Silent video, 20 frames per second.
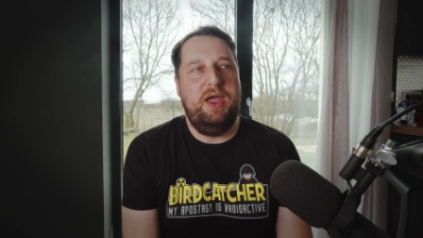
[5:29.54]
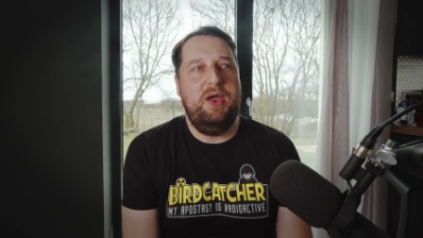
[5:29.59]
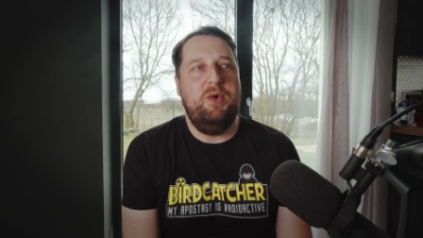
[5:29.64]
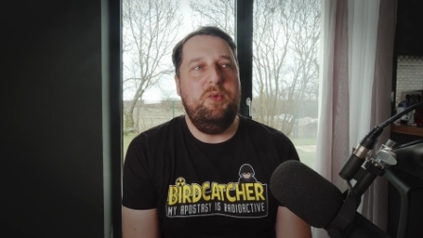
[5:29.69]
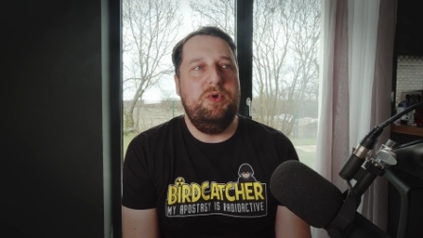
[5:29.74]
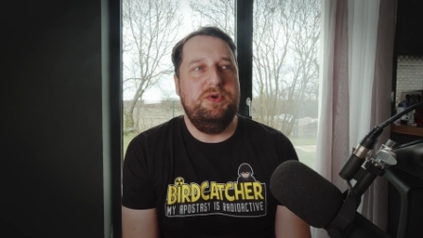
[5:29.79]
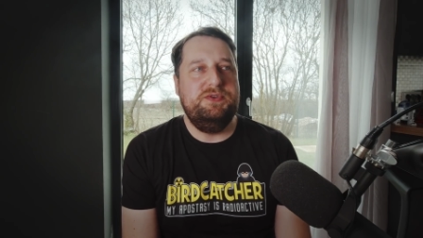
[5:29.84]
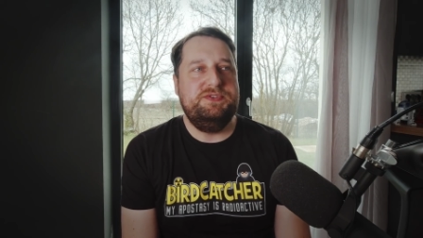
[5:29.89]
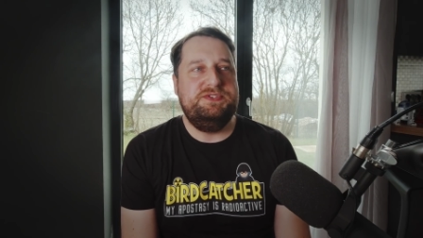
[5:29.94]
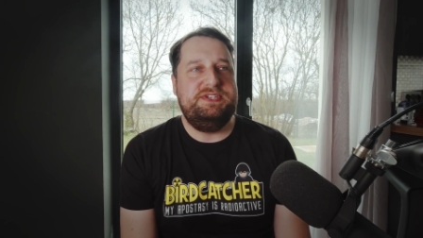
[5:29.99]

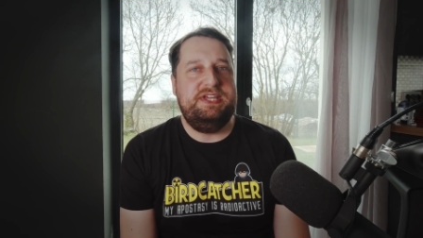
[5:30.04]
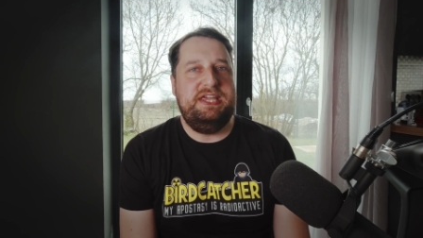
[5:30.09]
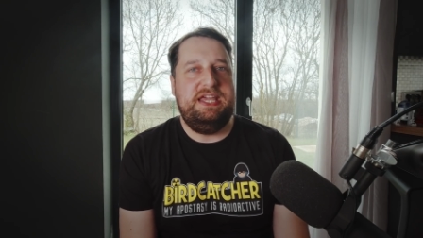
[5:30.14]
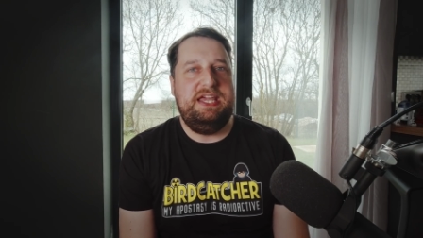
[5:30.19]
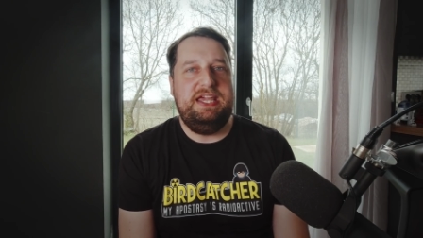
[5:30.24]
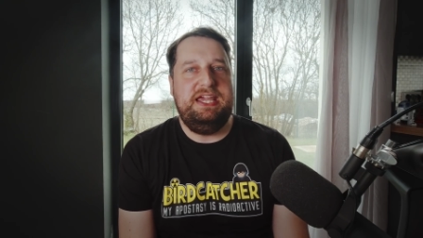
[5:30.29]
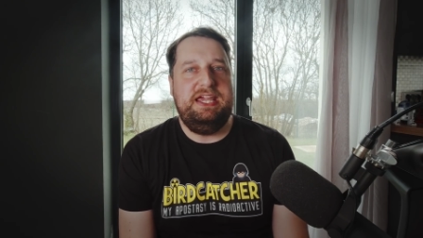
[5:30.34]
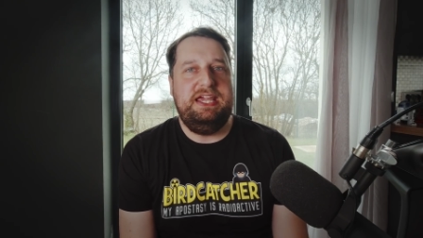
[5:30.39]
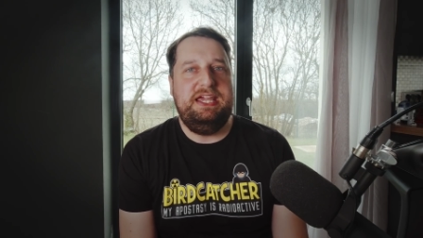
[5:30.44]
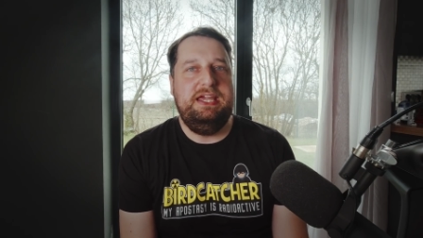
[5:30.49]
Where was
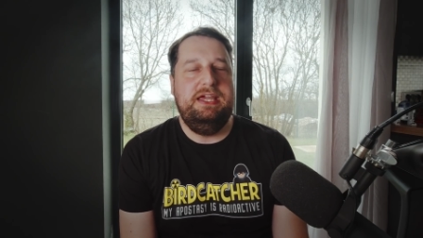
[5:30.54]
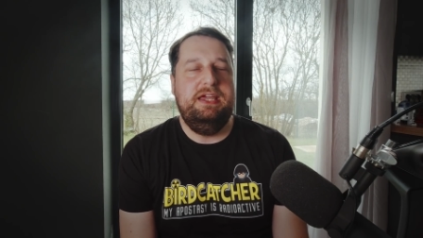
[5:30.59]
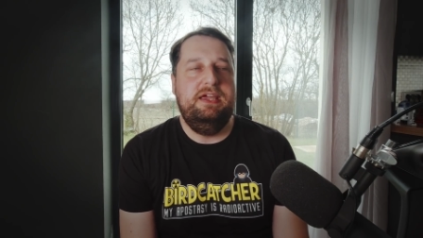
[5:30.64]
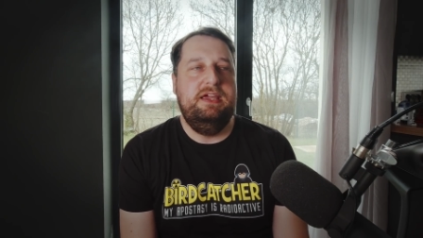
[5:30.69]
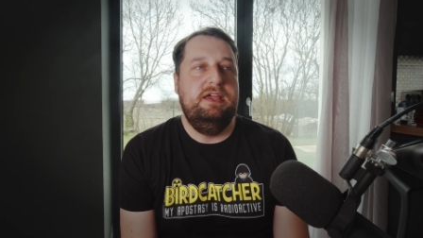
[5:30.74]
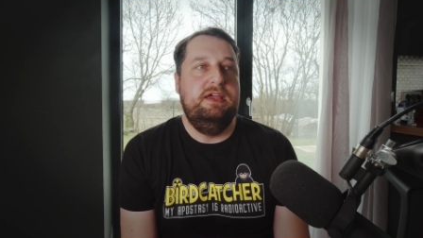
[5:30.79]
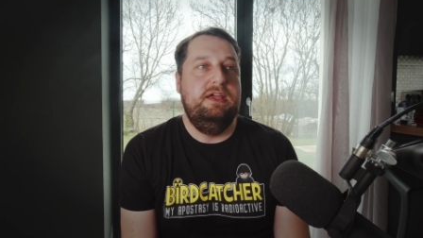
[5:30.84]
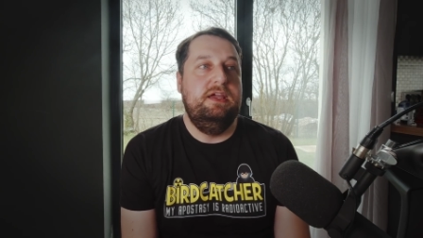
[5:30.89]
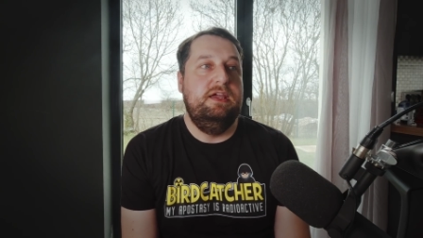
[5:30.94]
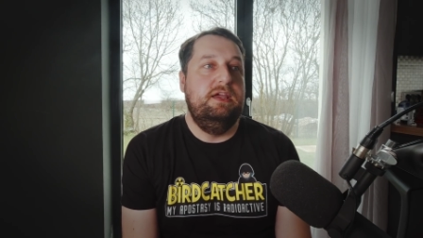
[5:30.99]

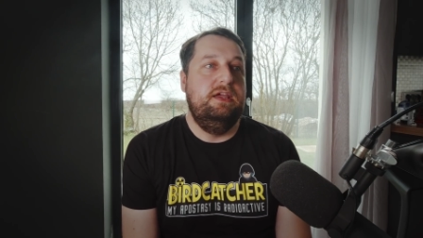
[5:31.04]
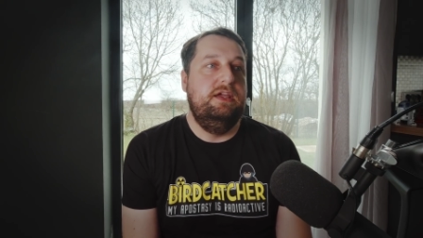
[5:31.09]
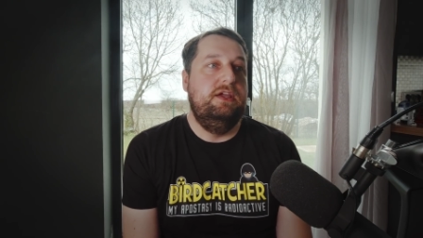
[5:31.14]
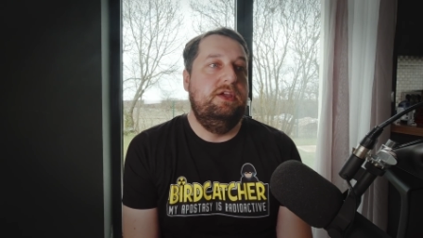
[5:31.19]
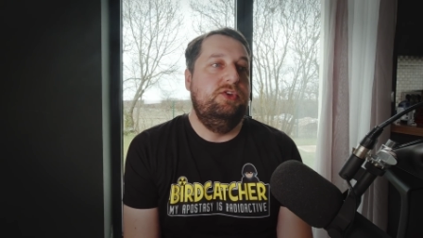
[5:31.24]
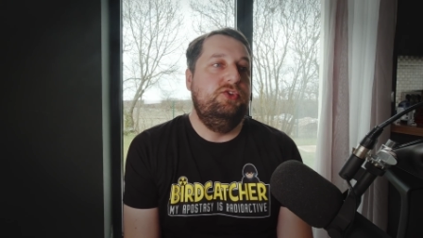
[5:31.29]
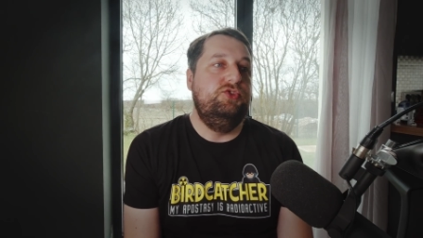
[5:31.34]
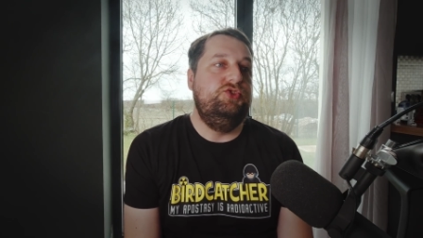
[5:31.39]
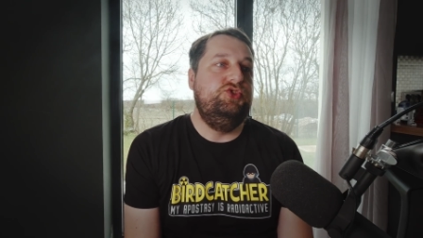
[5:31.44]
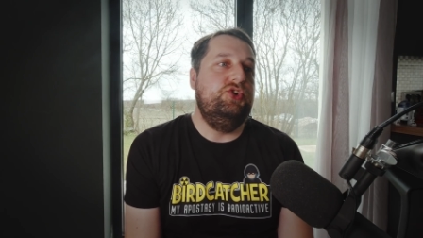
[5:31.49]
he
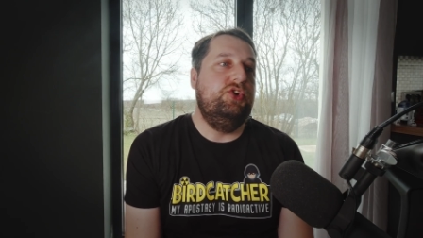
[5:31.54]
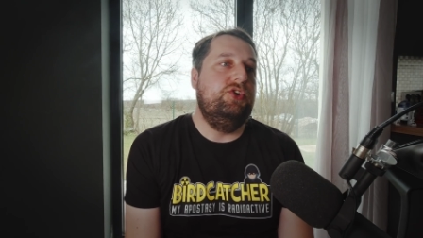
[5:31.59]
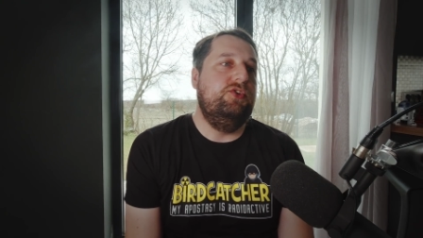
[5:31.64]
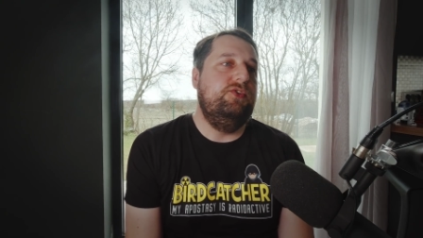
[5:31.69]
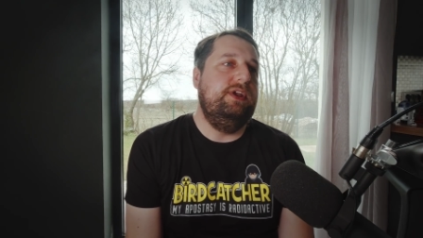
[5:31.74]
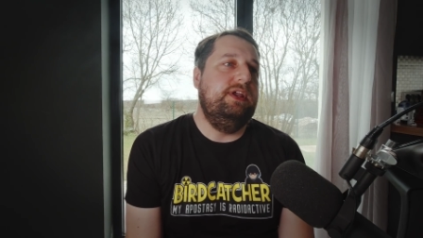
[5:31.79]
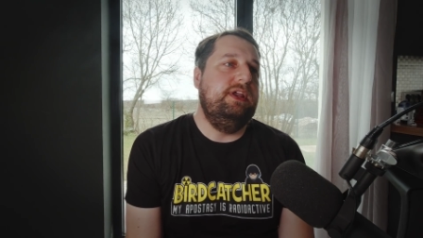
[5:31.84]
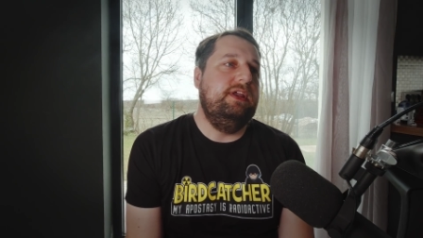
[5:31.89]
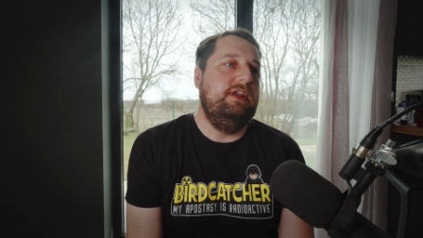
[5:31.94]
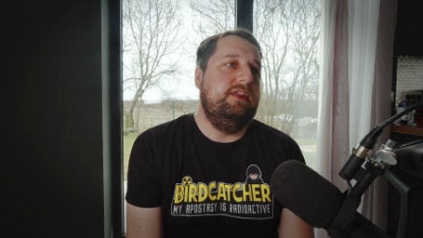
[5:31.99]

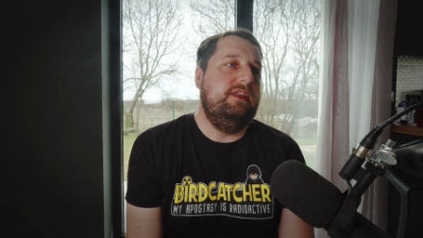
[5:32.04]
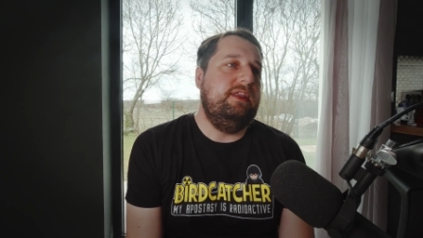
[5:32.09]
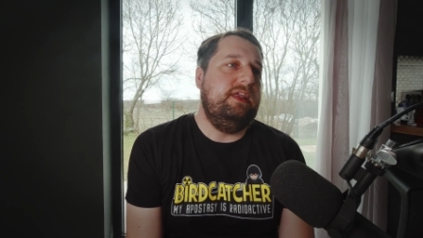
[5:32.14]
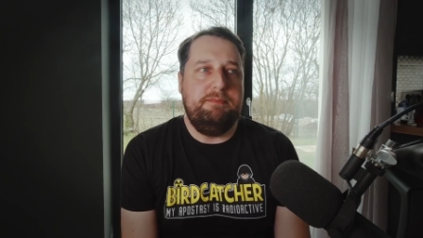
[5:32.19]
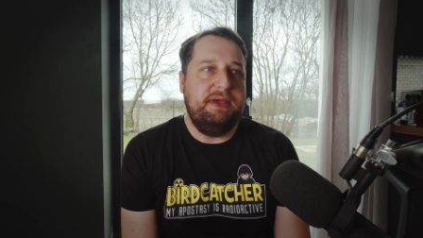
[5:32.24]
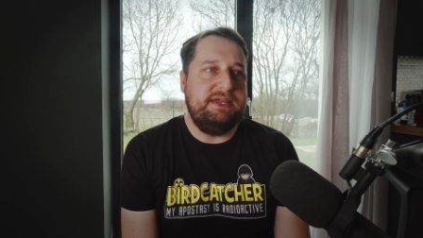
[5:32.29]
during